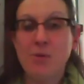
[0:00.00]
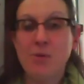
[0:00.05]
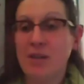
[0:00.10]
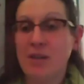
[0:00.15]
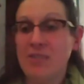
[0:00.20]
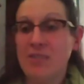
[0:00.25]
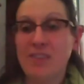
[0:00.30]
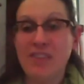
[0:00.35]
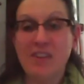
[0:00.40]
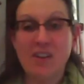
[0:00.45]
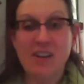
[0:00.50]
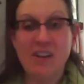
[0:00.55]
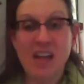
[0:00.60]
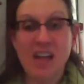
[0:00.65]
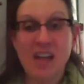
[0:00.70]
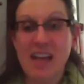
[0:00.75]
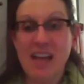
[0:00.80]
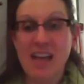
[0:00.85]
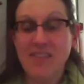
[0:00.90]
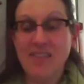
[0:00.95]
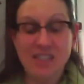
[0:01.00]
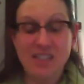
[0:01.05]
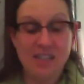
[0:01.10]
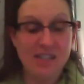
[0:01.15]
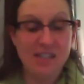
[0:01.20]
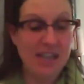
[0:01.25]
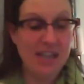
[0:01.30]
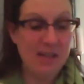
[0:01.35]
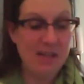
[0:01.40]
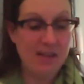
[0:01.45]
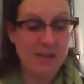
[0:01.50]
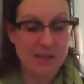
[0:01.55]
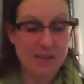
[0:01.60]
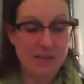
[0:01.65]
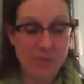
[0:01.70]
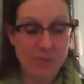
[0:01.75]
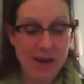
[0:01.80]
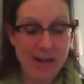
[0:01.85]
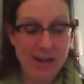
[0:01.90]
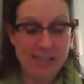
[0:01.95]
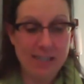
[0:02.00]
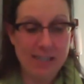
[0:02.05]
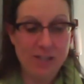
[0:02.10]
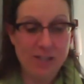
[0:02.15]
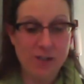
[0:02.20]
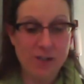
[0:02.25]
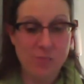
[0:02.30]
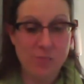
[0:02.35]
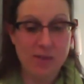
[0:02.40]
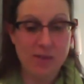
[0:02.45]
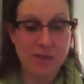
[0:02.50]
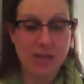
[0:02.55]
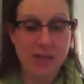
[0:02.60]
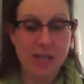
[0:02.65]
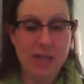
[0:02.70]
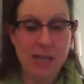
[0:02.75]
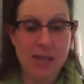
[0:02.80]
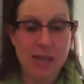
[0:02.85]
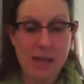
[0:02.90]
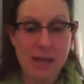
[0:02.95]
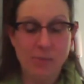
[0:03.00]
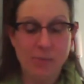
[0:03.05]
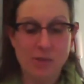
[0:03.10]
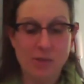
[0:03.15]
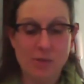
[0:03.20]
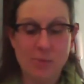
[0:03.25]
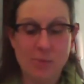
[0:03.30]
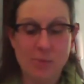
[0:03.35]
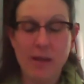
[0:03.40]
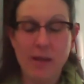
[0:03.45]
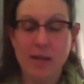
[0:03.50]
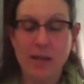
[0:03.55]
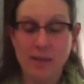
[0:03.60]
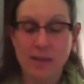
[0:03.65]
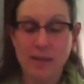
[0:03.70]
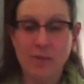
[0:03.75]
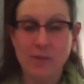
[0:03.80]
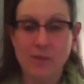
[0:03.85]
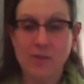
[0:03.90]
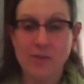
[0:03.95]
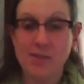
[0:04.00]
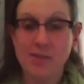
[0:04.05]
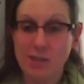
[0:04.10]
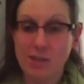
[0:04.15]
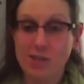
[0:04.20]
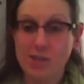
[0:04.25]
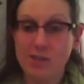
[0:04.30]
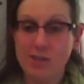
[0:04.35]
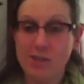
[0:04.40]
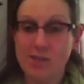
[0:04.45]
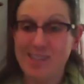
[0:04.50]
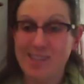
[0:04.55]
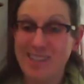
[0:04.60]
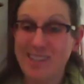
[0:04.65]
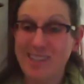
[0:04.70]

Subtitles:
are living their lives and the practitioner being able to make clinical decisions